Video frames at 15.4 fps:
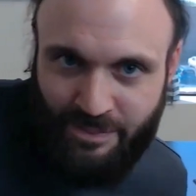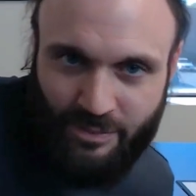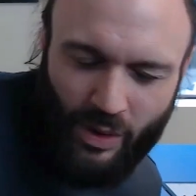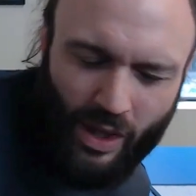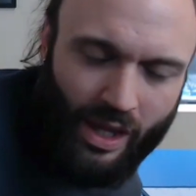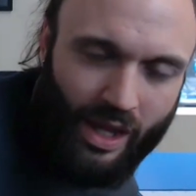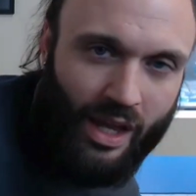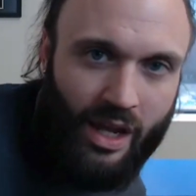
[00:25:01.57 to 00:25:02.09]

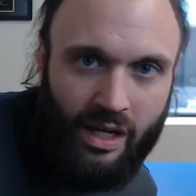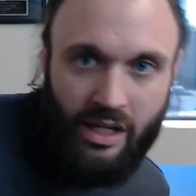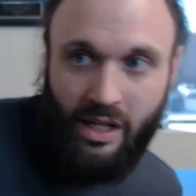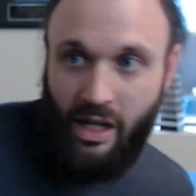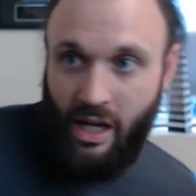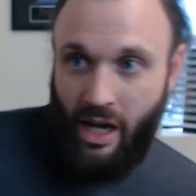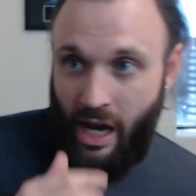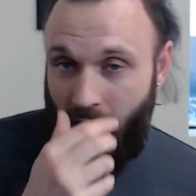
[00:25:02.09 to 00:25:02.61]
Yeah.
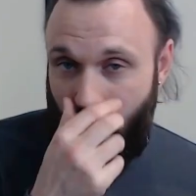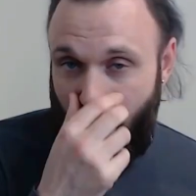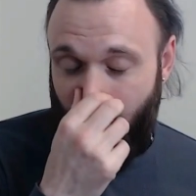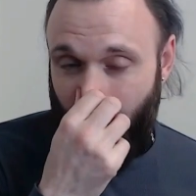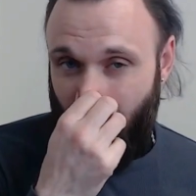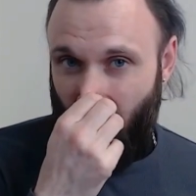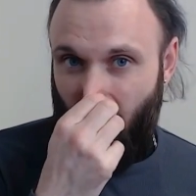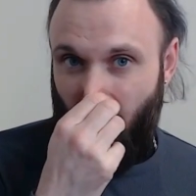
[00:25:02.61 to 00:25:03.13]

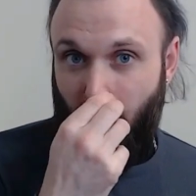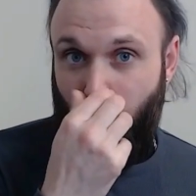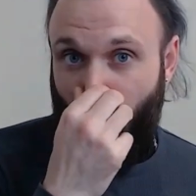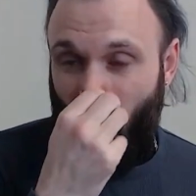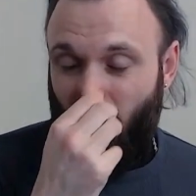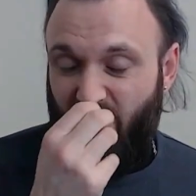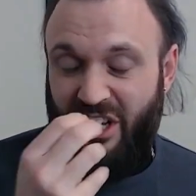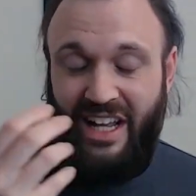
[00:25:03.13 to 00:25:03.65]
Um,
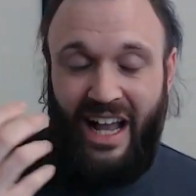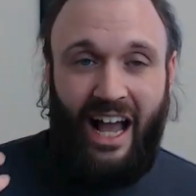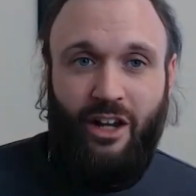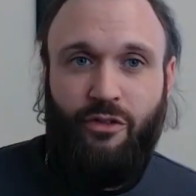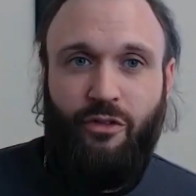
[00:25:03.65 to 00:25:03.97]
pros